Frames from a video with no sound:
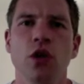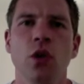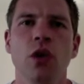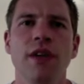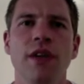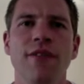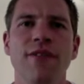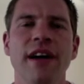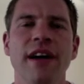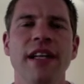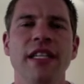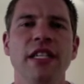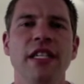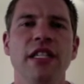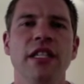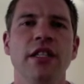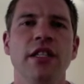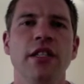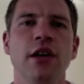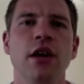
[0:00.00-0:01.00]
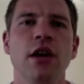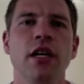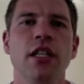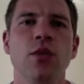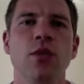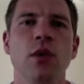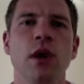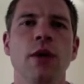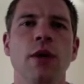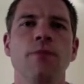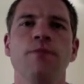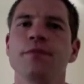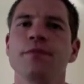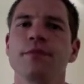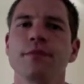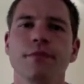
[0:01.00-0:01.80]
quality fats into your diet as well.